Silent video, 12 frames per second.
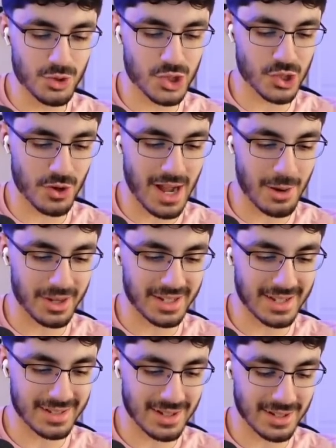sure how a
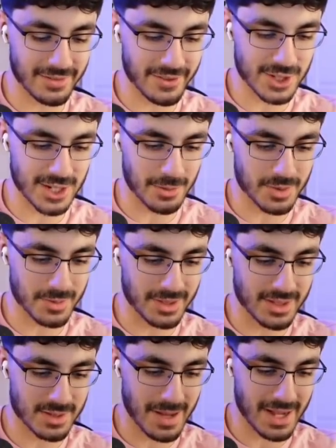King Tower activation helps me in
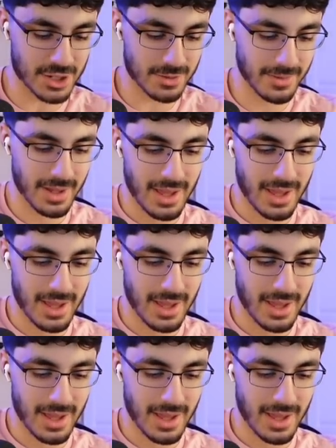this matchup.